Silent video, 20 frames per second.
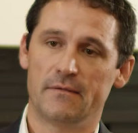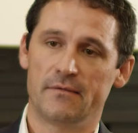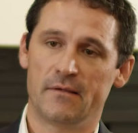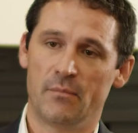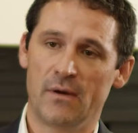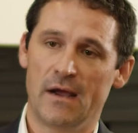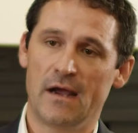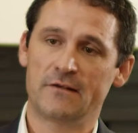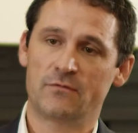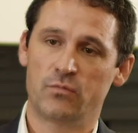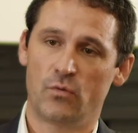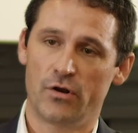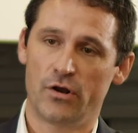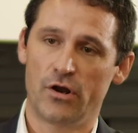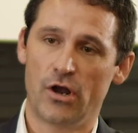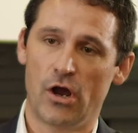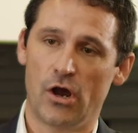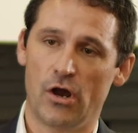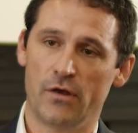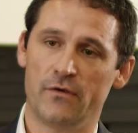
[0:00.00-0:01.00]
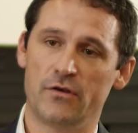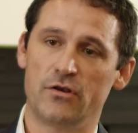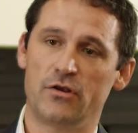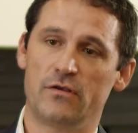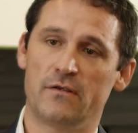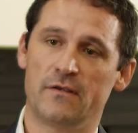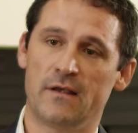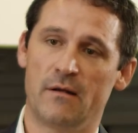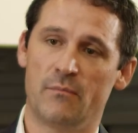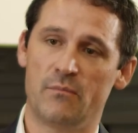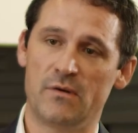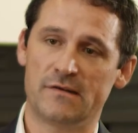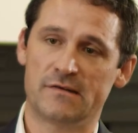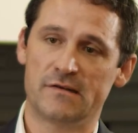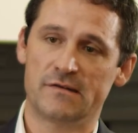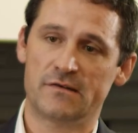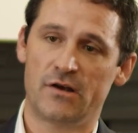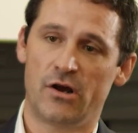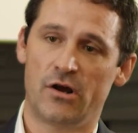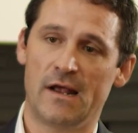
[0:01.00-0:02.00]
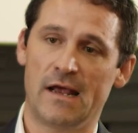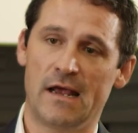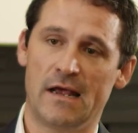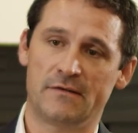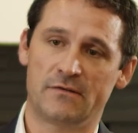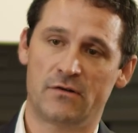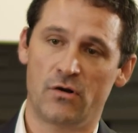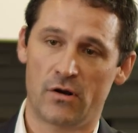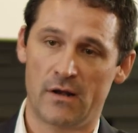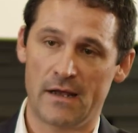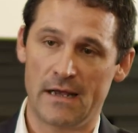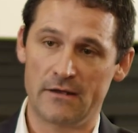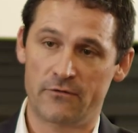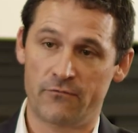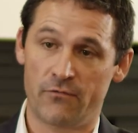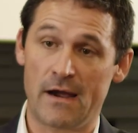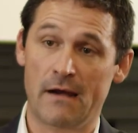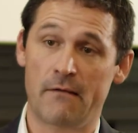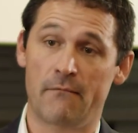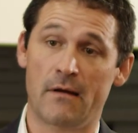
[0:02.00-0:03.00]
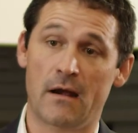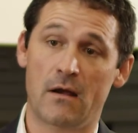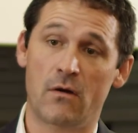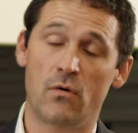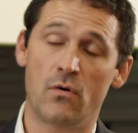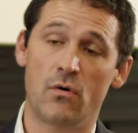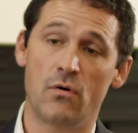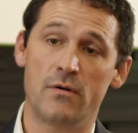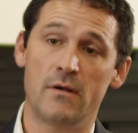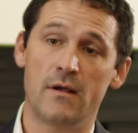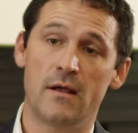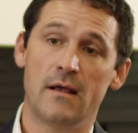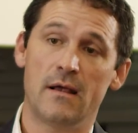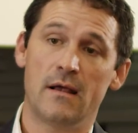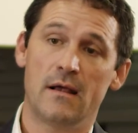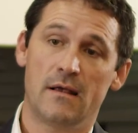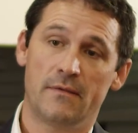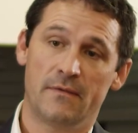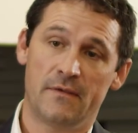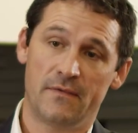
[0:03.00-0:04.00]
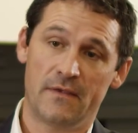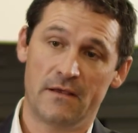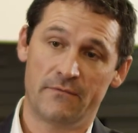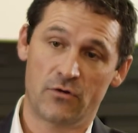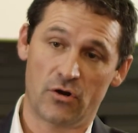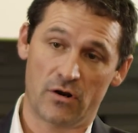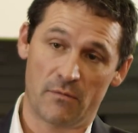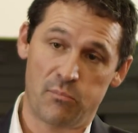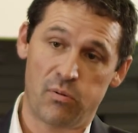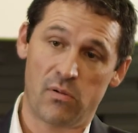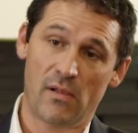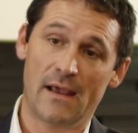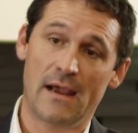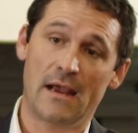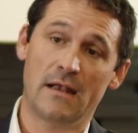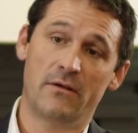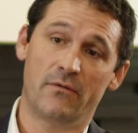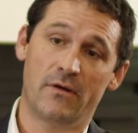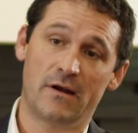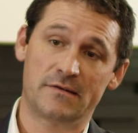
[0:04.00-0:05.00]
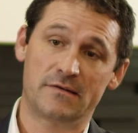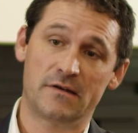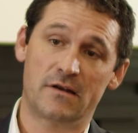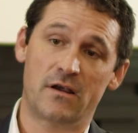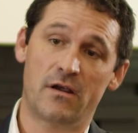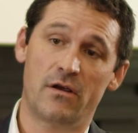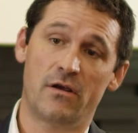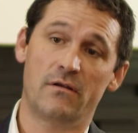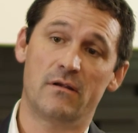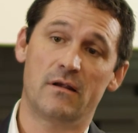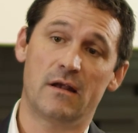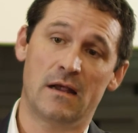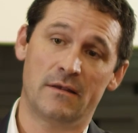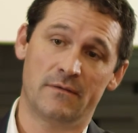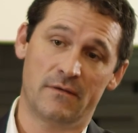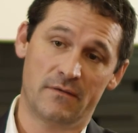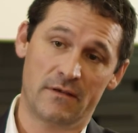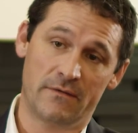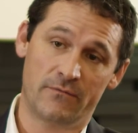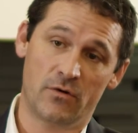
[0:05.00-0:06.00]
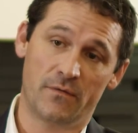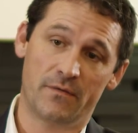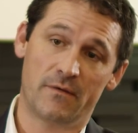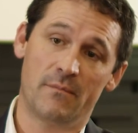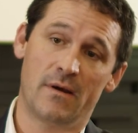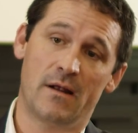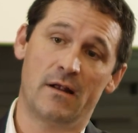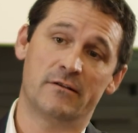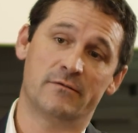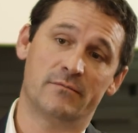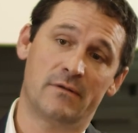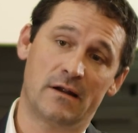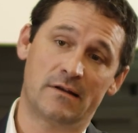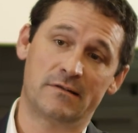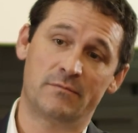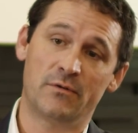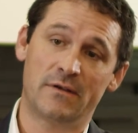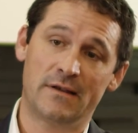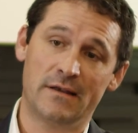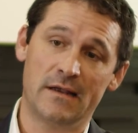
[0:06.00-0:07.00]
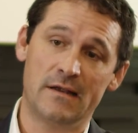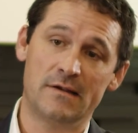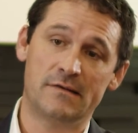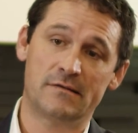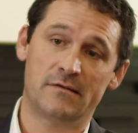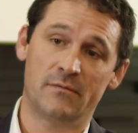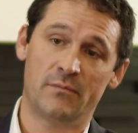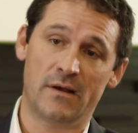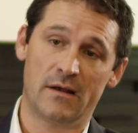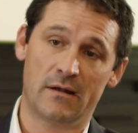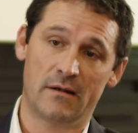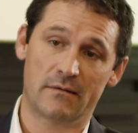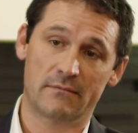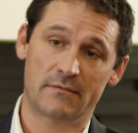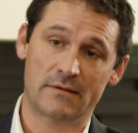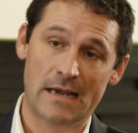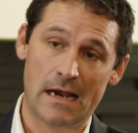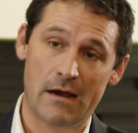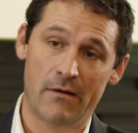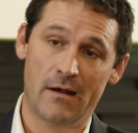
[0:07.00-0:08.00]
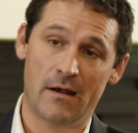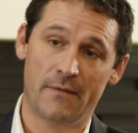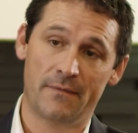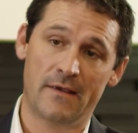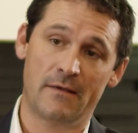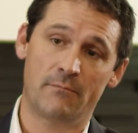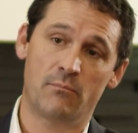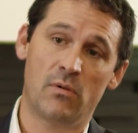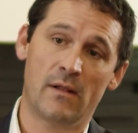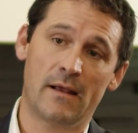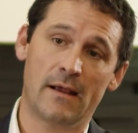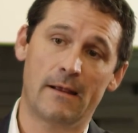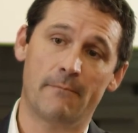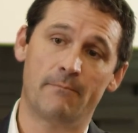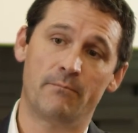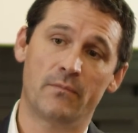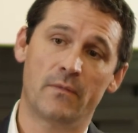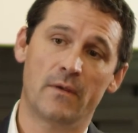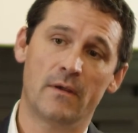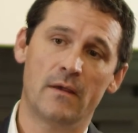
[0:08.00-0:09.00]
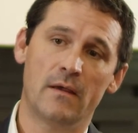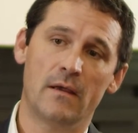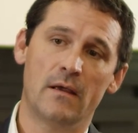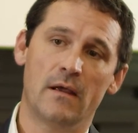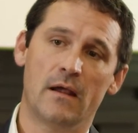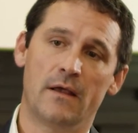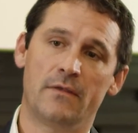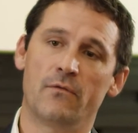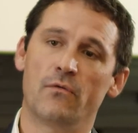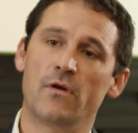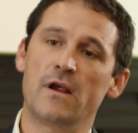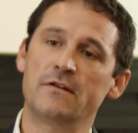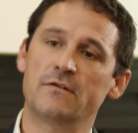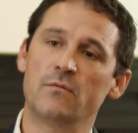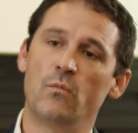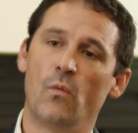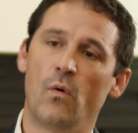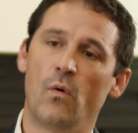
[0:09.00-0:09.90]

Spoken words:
The banks want to know that a business owner has got a track record, that they've got a plan to execute, and that they've got the management expertise to be able to carry out that plan. And the reason